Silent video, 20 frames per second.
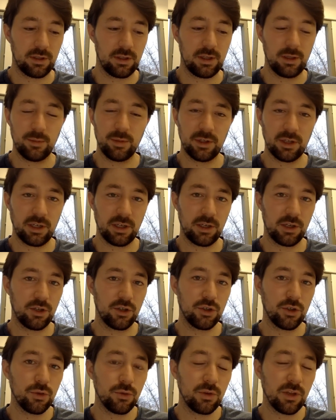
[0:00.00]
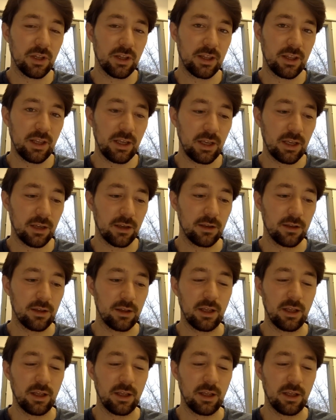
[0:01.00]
the ability to do the thing,